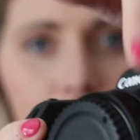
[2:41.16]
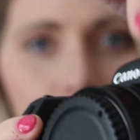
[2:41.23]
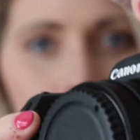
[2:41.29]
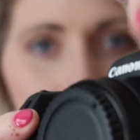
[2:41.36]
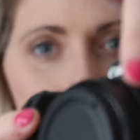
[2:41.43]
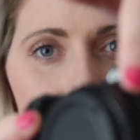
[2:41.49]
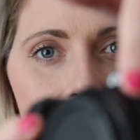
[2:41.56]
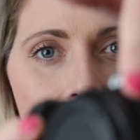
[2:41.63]

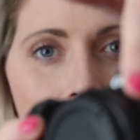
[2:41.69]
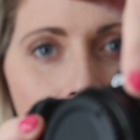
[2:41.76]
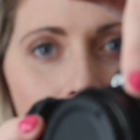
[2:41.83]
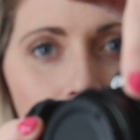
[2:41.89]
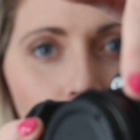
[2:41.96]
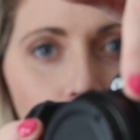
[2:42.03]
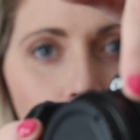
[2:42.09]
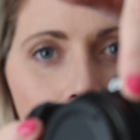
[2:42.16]
and
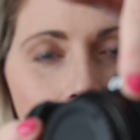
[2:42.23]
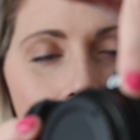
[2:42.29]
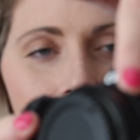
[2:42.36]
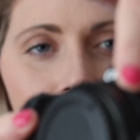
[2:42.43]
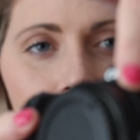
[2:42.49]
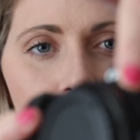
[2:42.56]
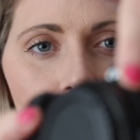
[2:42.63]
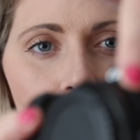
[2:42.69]
set
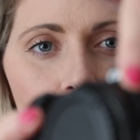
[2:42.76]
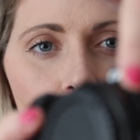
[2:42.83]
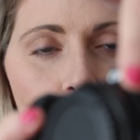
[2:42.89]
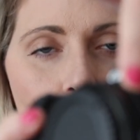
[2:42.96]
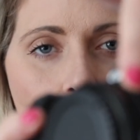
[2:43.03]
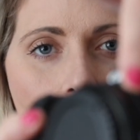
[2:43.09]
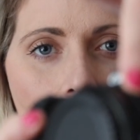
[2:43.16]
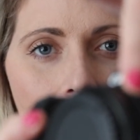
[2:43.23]
whatever you
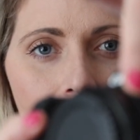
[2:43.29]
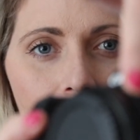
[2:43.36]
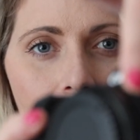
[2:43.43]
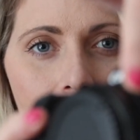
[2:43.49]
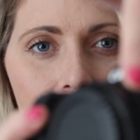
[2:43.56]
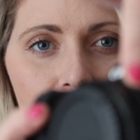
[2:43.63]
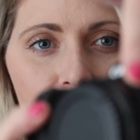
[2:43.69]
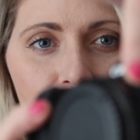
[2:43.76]
want
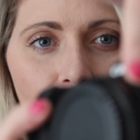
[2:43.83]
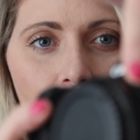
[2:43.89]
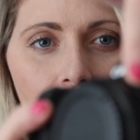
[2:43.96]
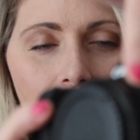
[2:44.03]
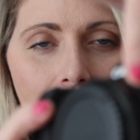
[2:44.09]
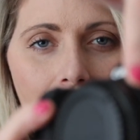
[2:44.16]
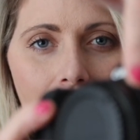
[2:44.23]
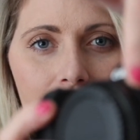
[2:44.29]
as
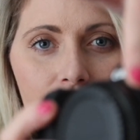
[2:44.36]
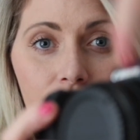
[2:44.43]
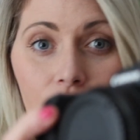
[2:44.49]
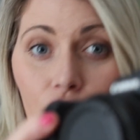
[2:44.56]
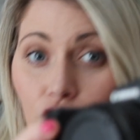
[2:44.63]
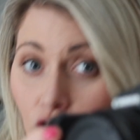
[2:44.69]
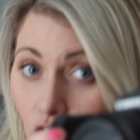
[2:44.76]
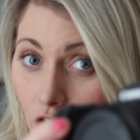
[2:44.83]
far as
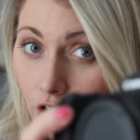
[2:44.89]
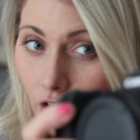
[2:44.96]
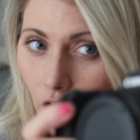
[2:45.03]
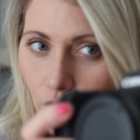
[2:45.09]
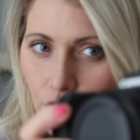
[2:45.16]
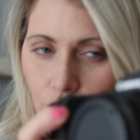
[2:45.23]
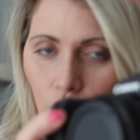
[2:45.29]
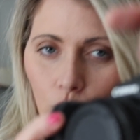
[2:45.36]
control
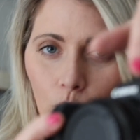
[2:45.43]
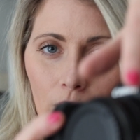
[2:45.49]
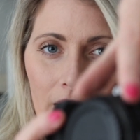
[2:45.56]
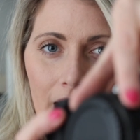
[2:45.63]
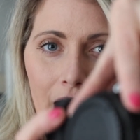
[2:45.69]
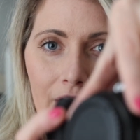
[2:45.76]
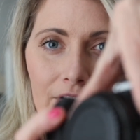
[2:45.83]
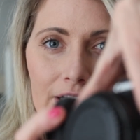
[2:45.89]
goes. So we
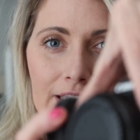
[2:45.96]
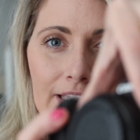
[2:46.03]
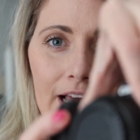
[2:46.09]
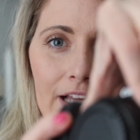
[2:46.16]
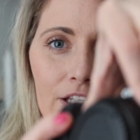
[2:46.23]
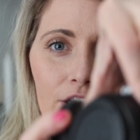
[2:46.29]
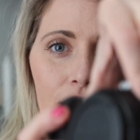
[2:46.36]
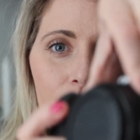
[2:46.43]
have it
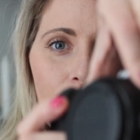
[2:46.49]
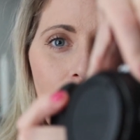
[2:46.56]
set to